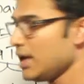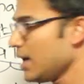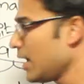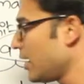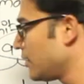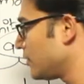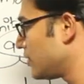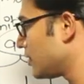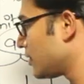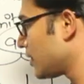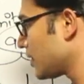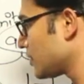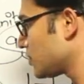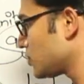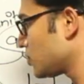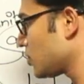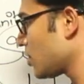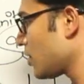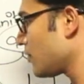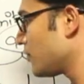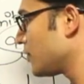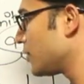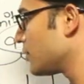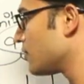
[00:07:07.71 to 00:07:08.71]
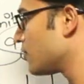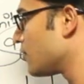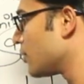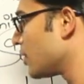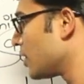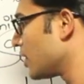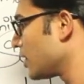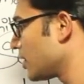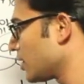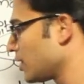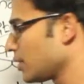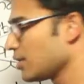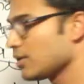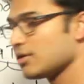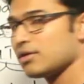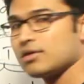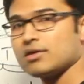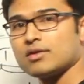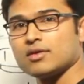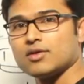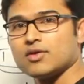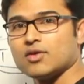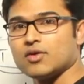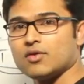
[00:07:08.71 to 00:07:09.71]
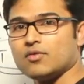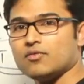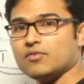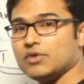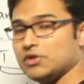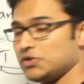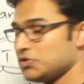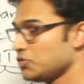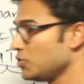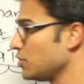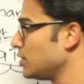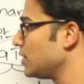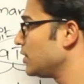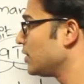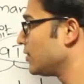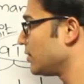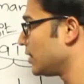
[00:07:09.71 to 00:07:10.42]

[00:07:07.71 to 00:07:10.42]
and the rest of the work which is